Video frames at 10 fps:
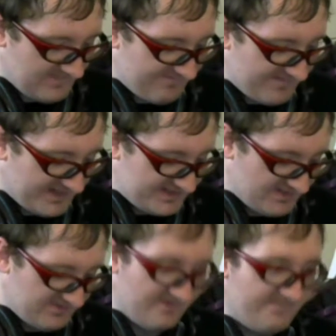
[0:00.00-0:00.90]
think I
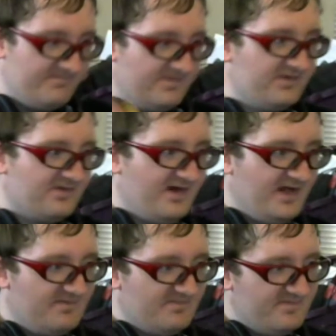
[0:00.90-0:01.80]
showed the
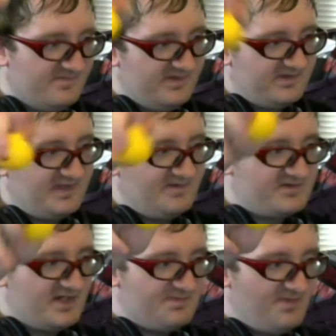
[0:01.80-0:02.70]
slime. It's kind of a
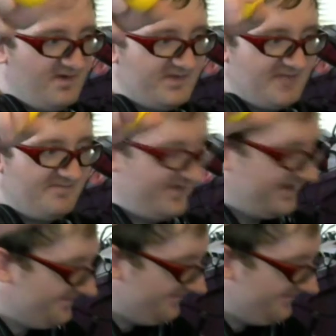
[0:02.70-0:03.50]
stress ball type thing.